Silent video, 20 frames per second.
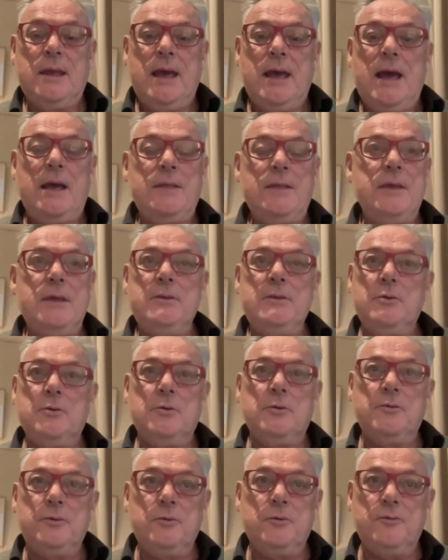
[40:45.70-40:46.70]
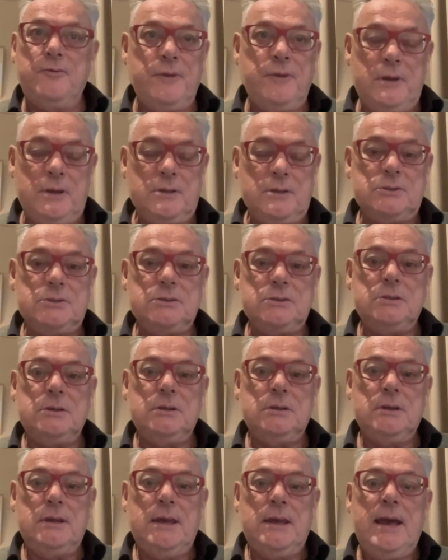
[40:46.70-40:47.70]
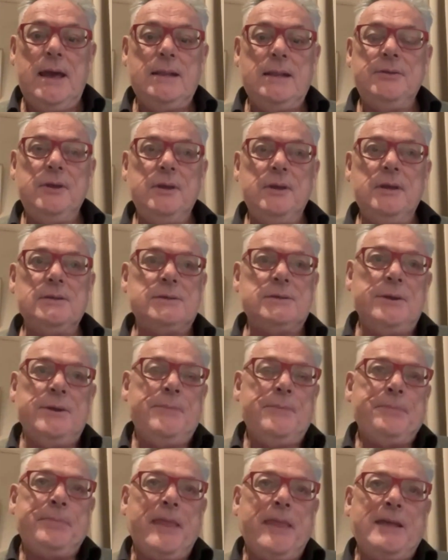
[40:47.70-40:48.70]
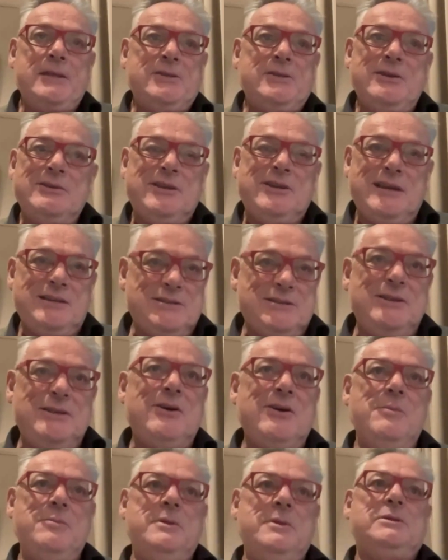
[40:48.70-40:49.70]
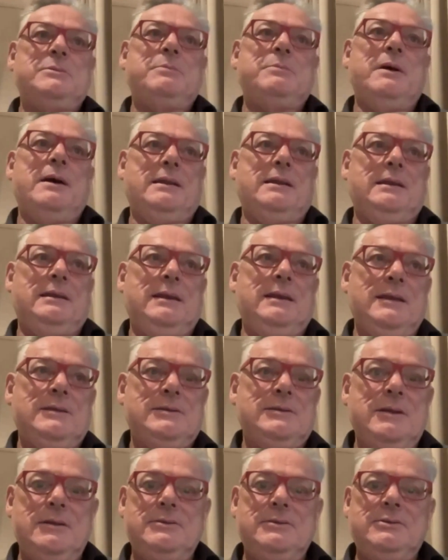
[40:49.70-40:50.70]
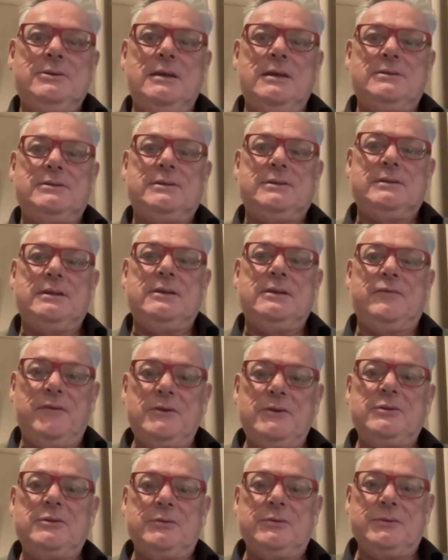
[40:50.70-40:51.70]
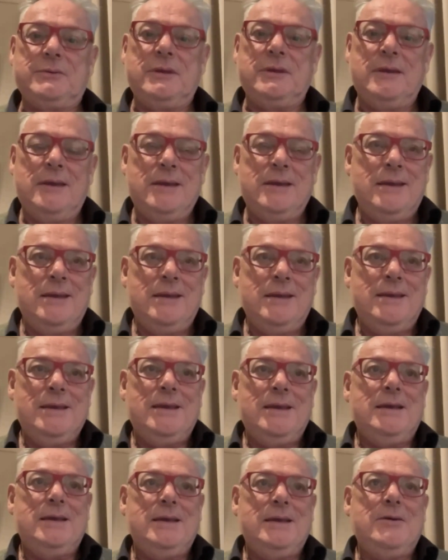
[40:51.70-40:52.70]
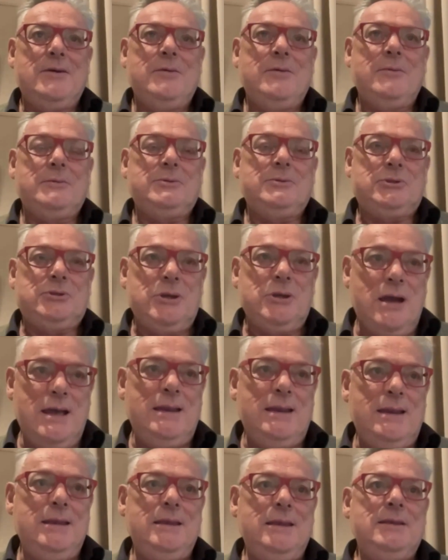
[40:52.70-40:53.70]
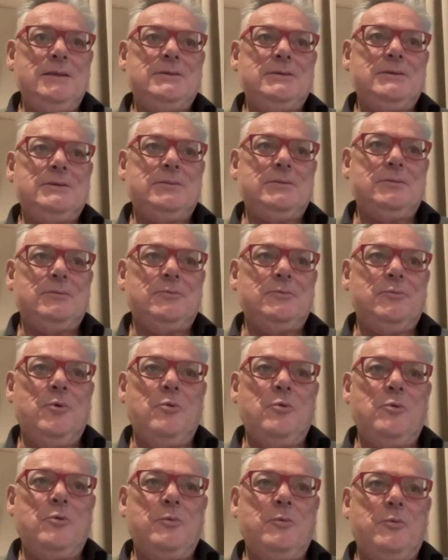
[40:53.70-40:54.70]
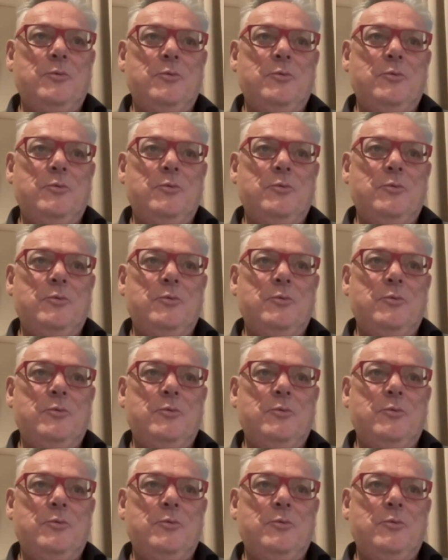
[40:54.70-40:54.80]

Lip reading: and then you're finished. And the thing is, it's not just the Communist Party, it's not just the officials. Chinese will